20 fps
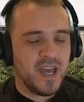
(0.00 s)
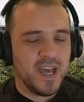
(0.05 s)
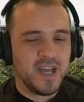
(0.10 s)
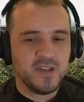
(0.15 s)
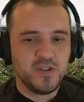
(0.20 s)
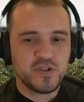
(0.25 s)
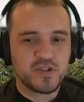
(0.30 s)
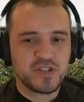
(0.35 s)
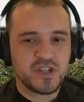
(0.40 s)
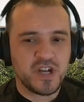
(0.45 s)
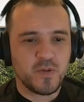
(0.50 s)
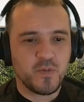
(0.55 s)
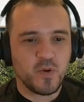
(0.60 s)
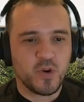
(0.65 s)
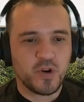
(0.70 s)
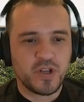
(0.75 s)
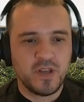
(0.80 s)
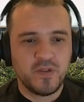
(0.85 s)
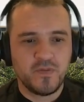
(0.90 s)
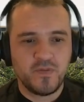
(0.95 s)
and you start
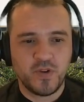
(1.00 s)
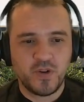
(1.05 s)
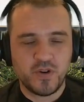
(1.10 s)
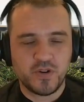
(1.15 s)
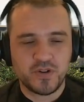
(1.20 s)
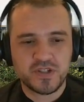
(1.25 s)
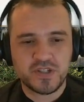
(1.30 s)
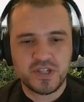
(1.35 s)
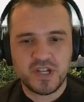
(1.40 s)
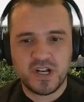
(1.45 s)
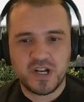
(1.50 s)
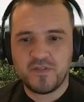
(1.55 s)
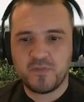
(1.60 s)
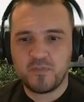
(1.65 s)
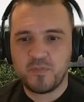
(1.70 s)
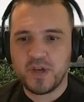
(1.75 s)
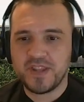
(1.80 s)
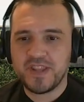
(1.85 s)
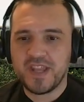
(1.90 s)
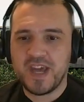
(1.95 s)
working for yourself.
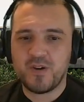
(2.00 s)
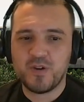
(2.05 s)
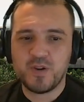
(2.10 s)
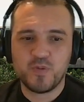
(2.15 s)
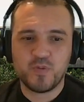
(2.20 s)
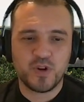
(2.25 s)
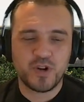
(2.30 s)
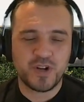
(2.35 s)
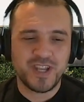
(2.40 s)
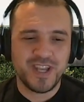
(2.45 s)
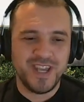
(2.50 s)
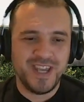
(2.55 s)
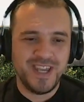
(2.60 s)
But now you work